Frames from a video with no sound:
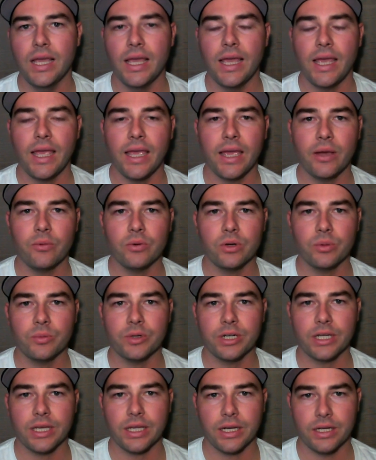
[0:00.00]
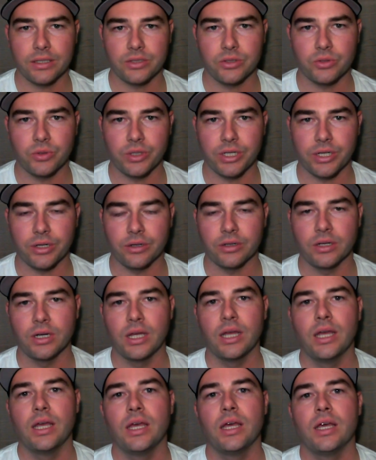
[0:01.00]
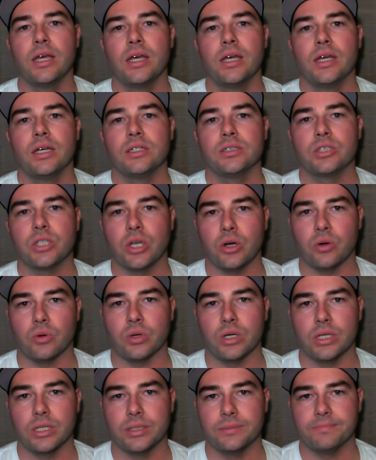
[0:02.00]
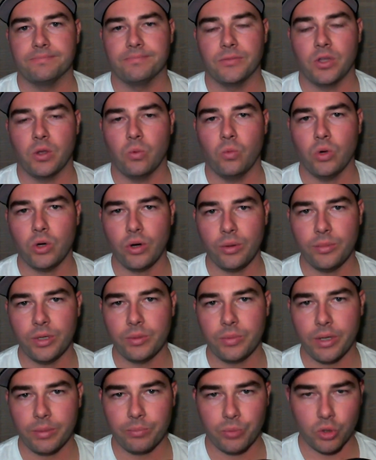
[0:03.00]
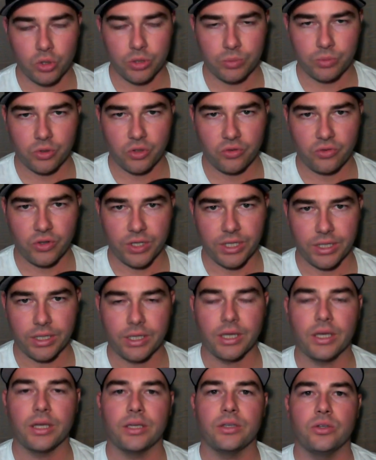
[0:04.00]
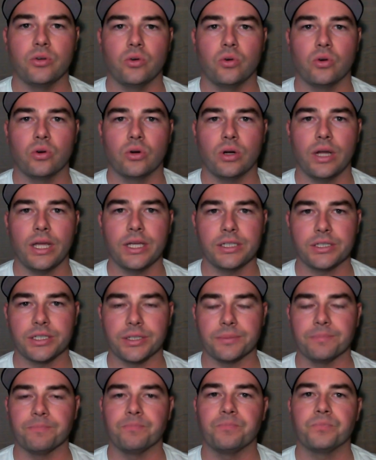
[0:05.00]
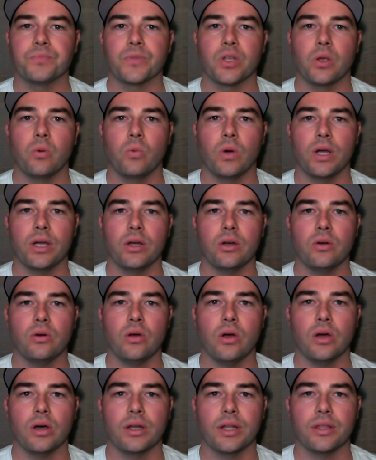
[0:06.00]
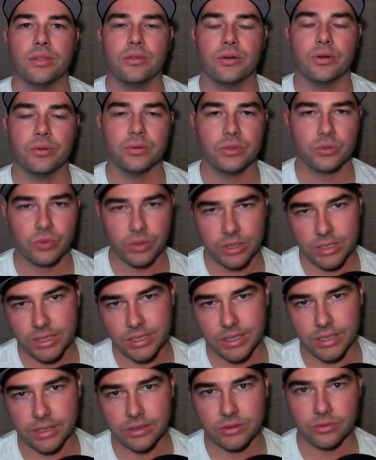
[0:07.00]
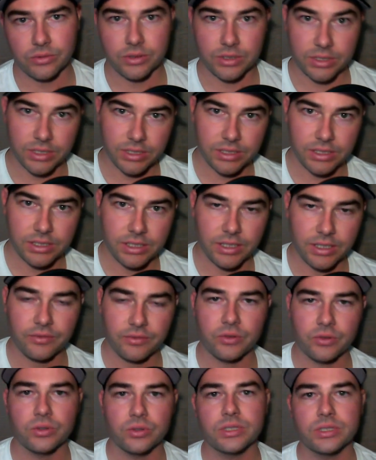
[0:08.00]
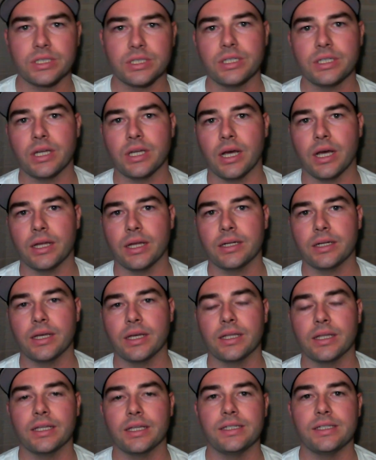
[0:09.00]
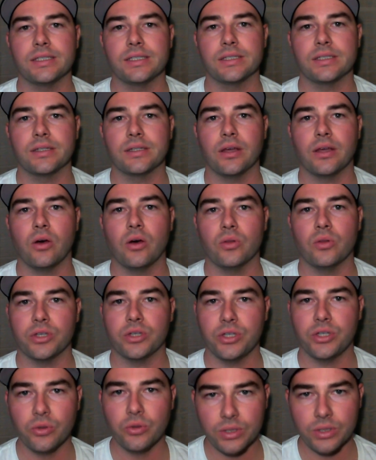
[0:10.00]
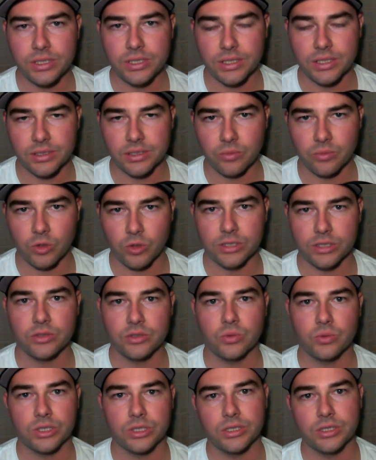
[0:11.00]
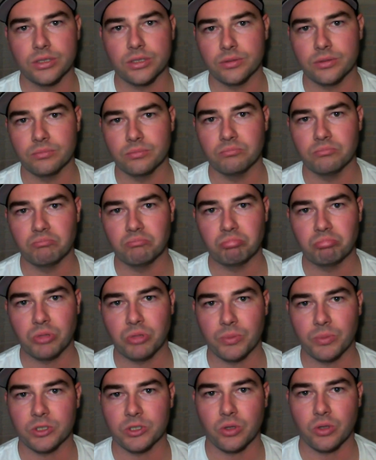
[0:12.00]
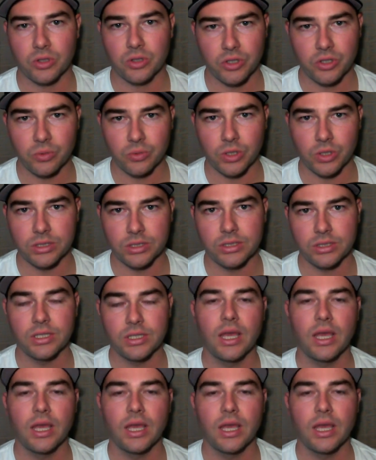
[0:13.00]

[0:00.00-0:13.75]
And what am I going to get into here? So, what do I mean by bulletproofing your engine? Well, on a 3126 or a C7 or a C9, at least all the Huey system ones, which is pretty much all the good ones,